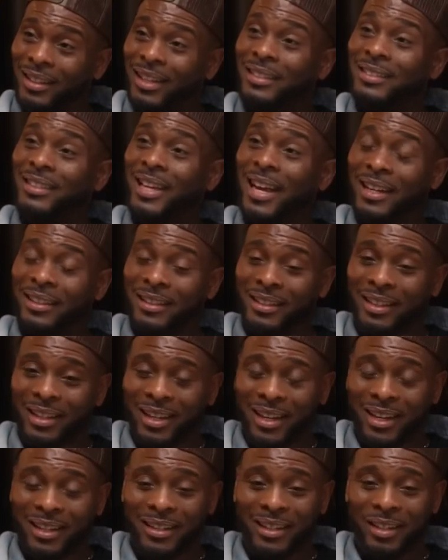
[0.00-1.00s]

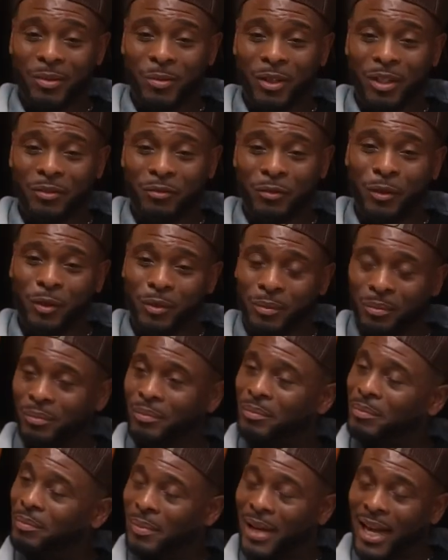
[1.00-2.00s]
And it went from
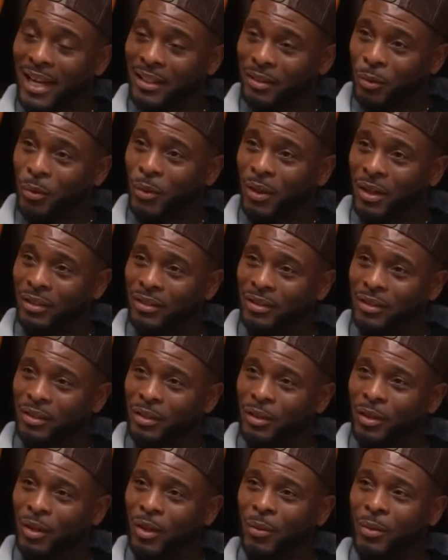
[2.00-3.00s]
bad to worse,
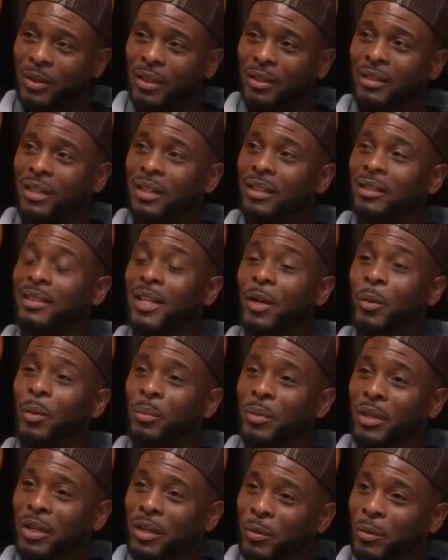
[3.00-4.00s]
with the things that were
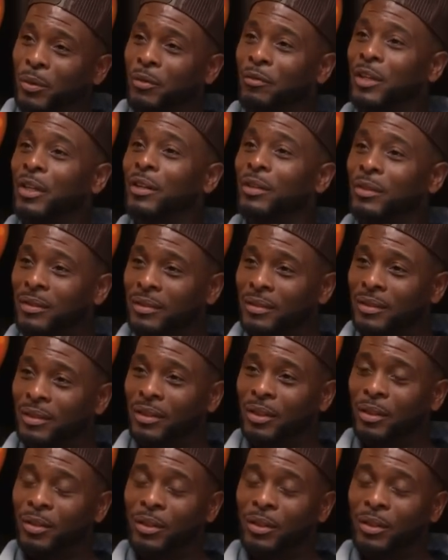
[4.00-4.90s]
being revealed, and